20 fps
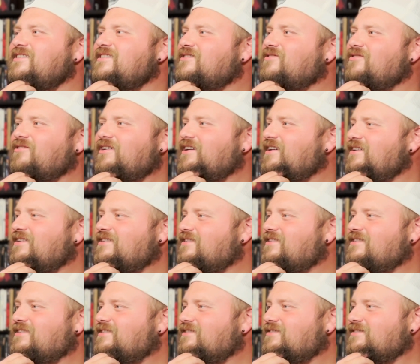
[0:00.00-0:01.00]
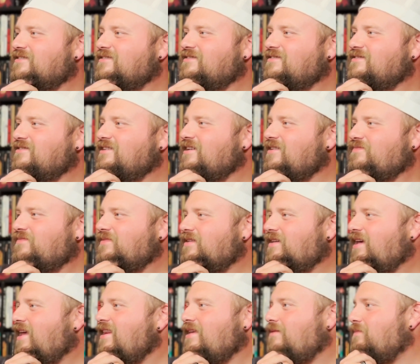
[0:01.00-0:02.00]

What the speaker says: Jesus Christ. They could, any